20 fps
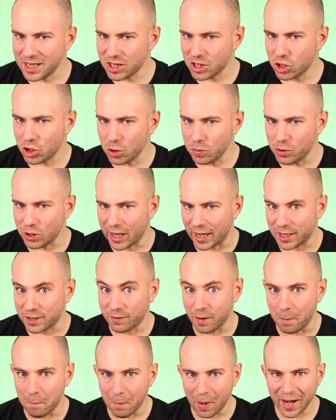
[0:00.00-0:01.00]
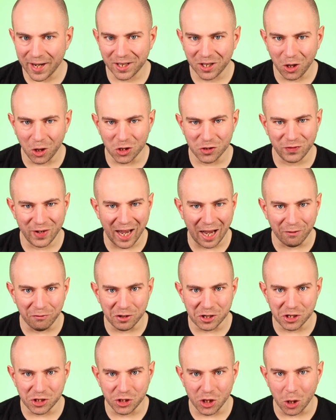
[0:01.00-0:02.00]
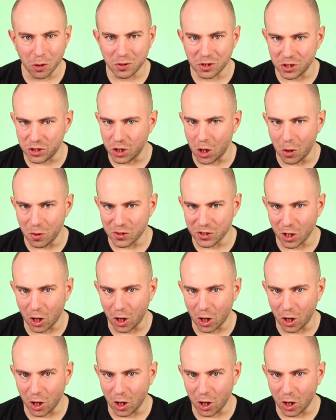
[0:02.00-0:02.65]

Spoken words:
is a subject that might cause the average Joe to doze